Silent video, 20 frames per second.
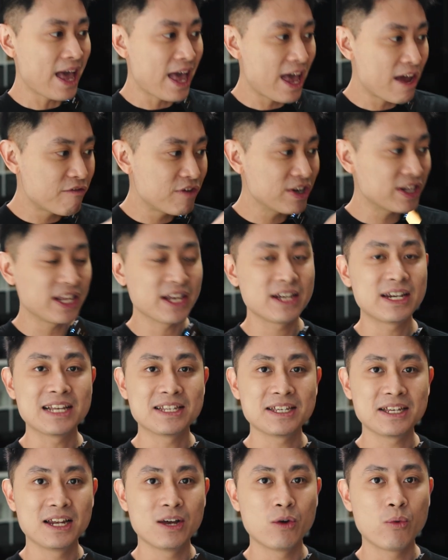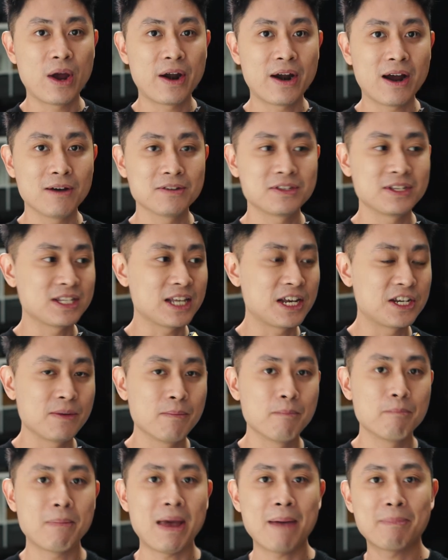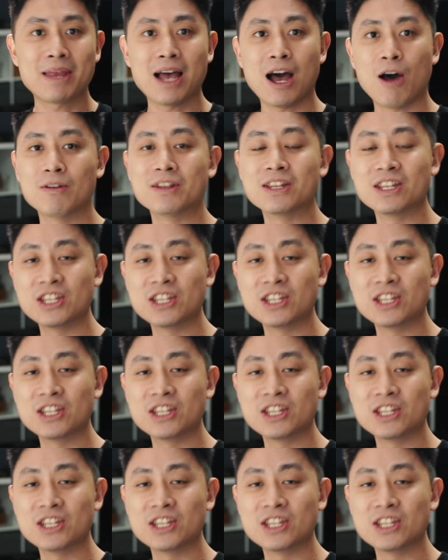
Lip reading: everything that's in the warehouse is actually mapped out